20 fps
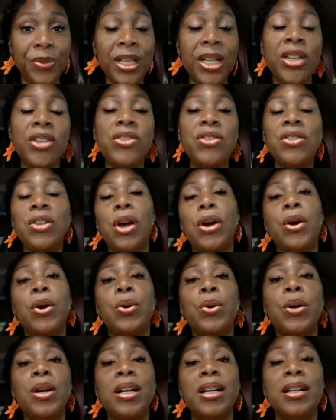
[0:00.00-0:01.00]

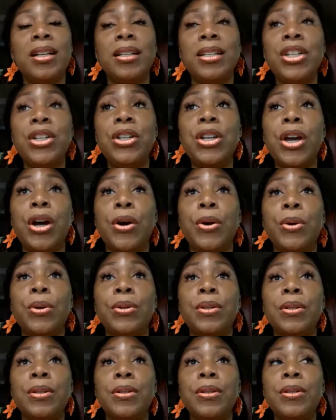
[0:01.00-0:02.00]
So, you know,
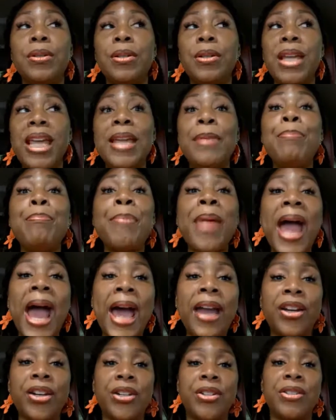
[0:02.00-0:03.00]
it
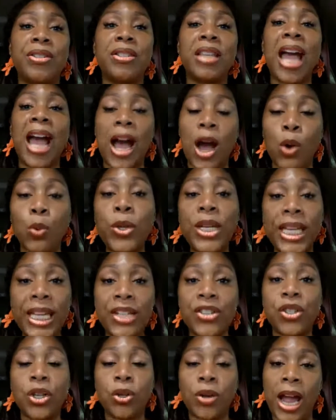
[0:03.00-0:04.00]
matters how we
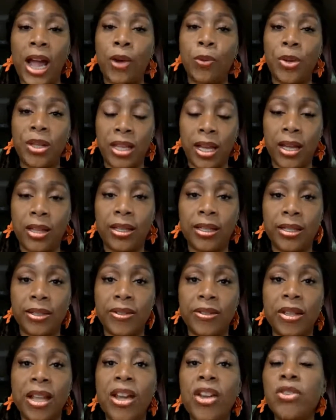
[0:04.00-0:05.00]
interact with
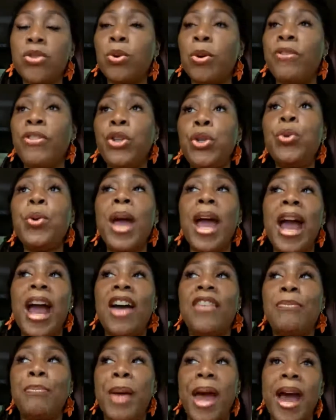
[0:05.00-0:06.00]
others. So if you
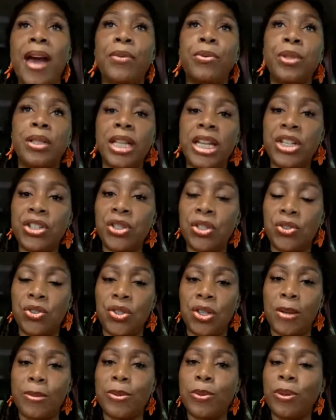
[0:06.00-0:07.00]
have bad
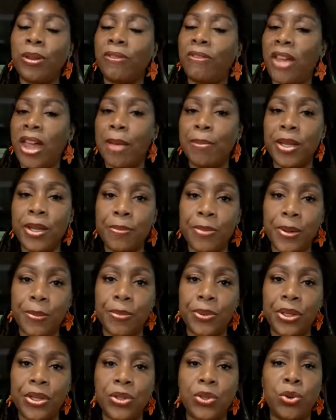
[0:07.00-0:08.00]
relationships with family
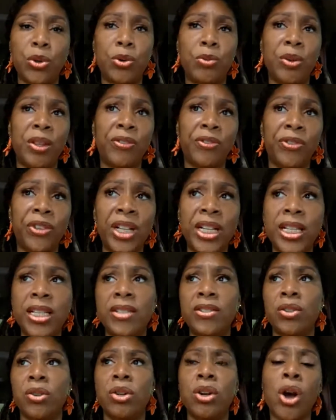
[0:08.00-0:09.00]
members or with
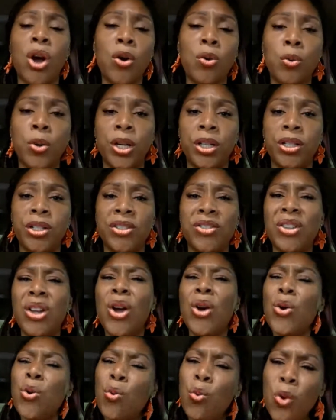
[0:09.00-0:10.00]
friends or coworkers,
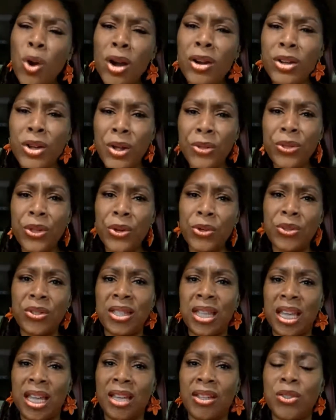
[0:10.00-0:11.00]
work on those
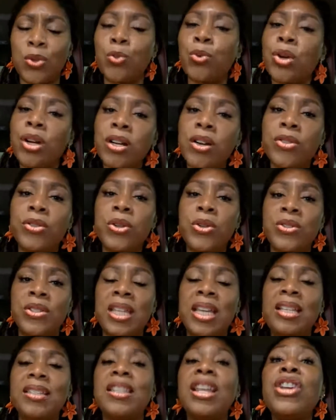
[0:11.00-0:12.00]
things. Work on those
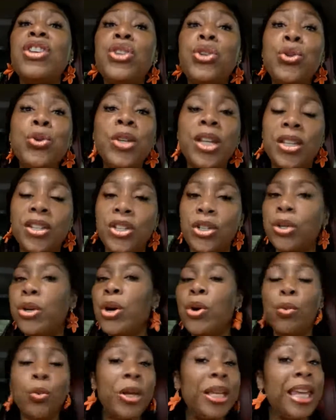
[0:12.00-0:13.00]
things that you can do.
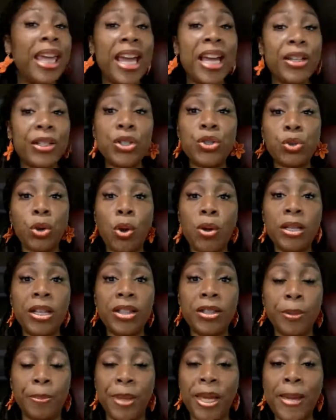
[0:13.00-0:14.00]
We can't control
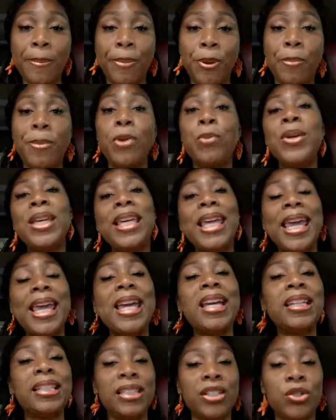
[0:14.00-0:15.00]
other people, but we
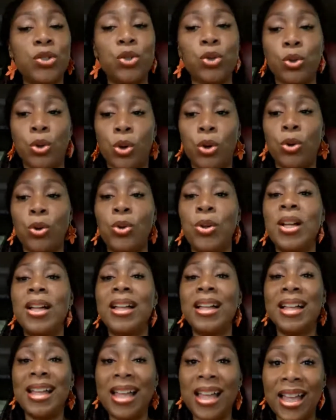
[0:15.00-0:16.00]
can control
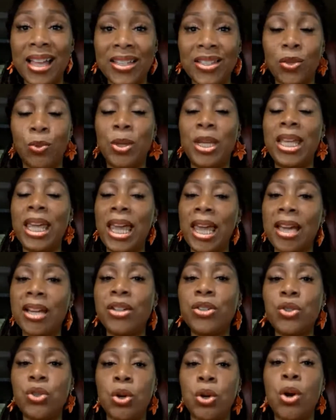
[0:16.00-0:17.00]
us. We can
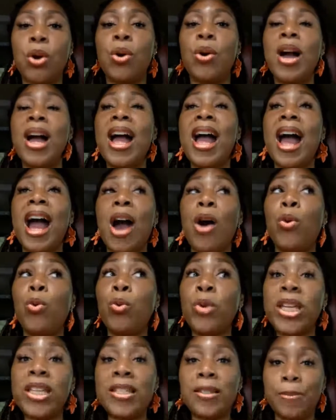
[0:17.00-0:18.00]
control how
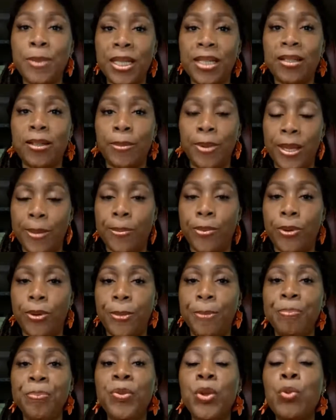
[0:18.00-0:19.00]
we speak to people.
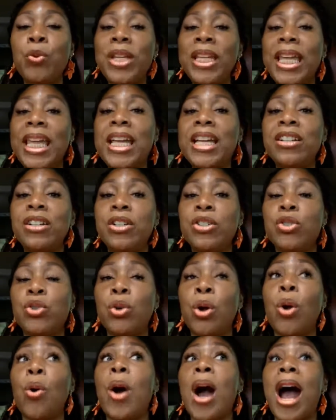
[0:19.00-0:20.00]
We can
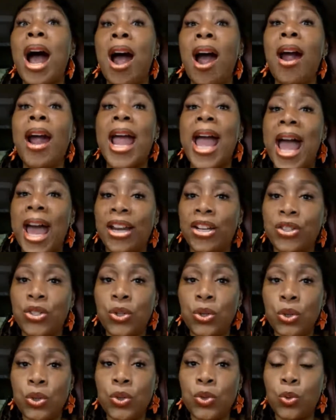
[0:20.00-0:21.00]
control our
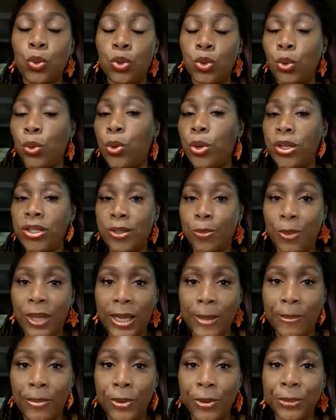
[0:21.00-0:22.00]
attitudes towards
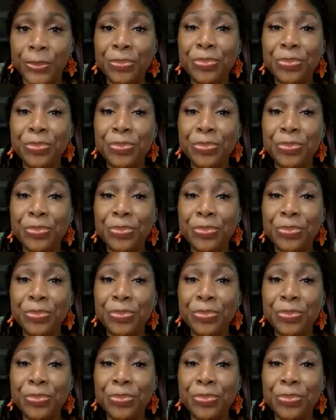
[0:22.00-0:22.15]
people.